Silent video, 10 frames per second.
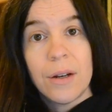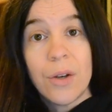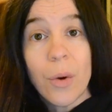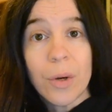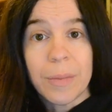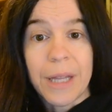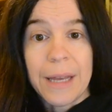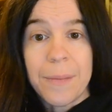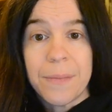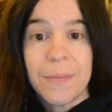Notably,
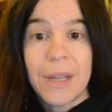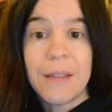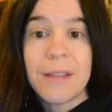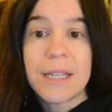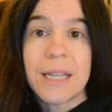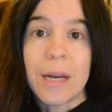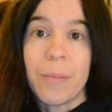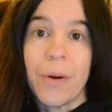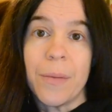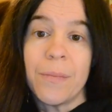in this
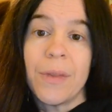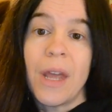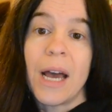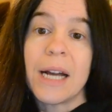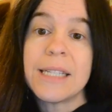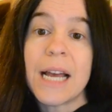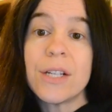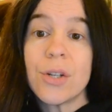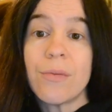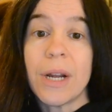sample,
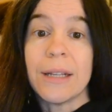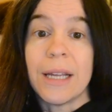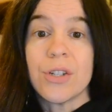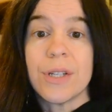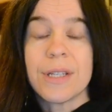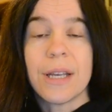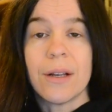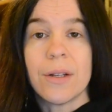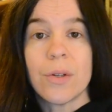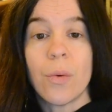attention regulation
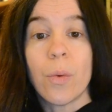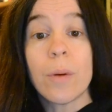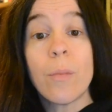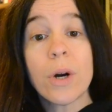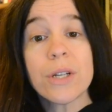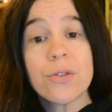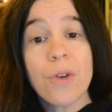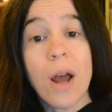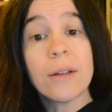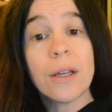skills were more
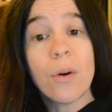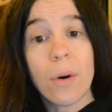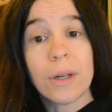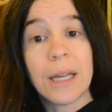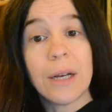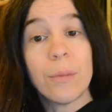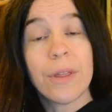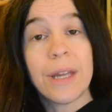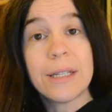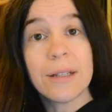strongly correlated with
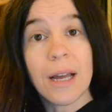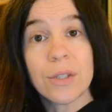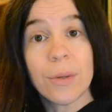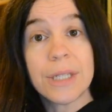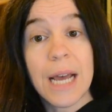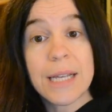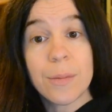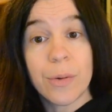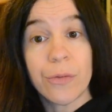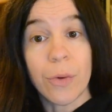intellectual
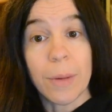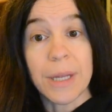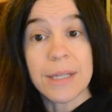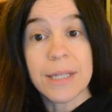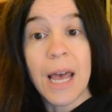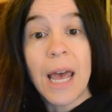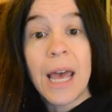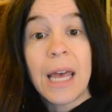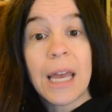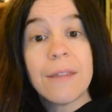test performance
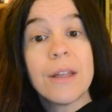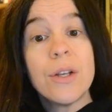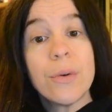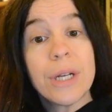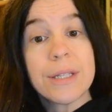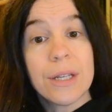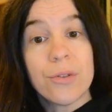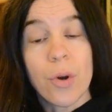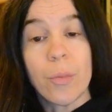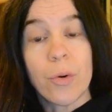in the Noonan
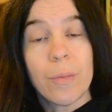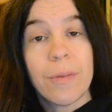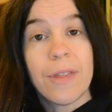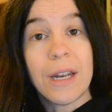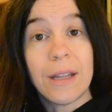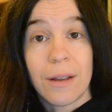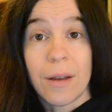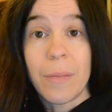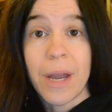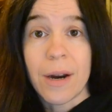syndrome group than in the
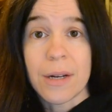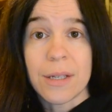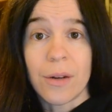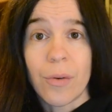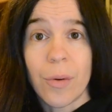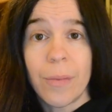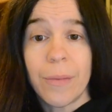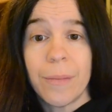comparison group.